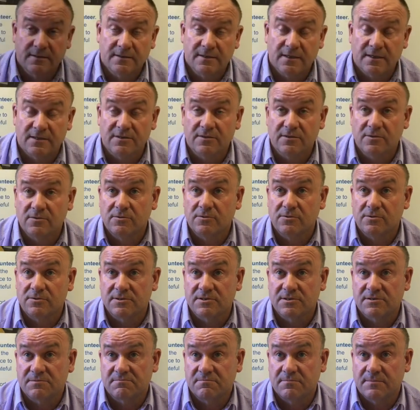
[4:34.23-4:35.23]
And of
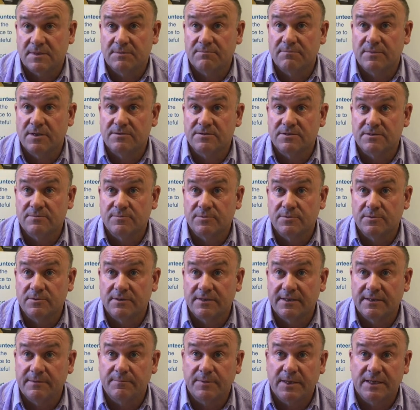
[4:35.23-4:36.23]
course, and most
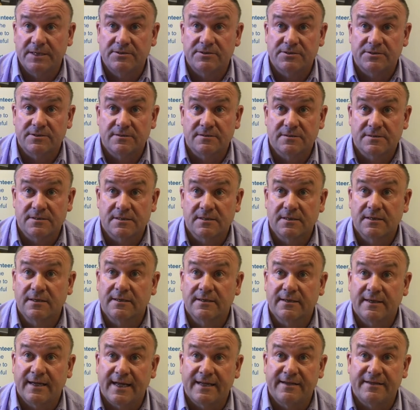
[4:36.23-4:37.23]
importantly, patients
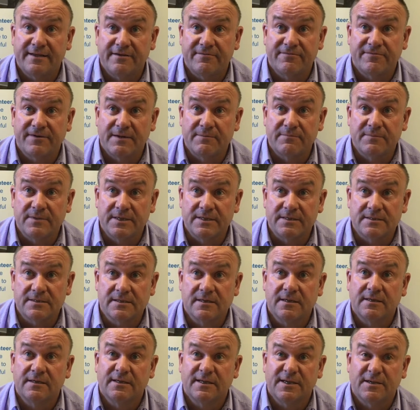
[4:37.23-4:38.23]
and their families
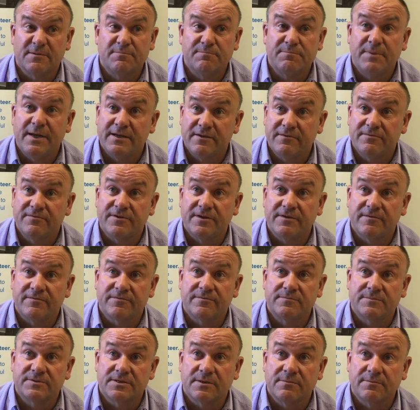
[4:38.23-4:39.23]
can benefit
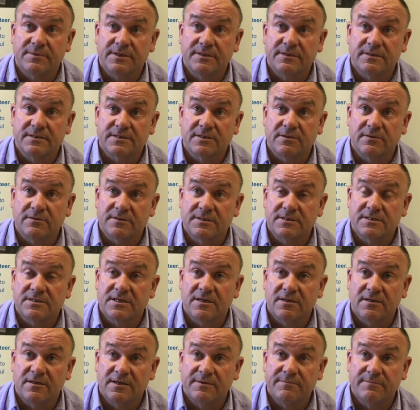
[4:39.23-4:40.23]
from somebody that's got the
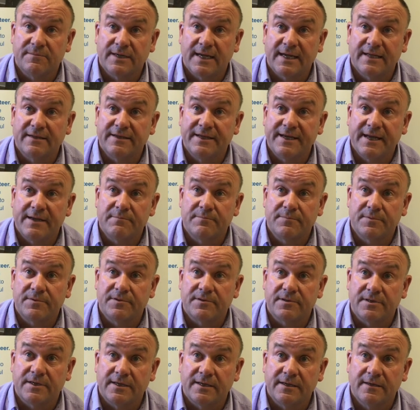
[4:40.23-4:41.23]
time and the
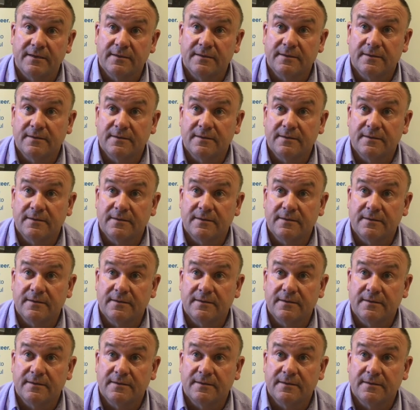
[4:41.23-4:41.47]
empathy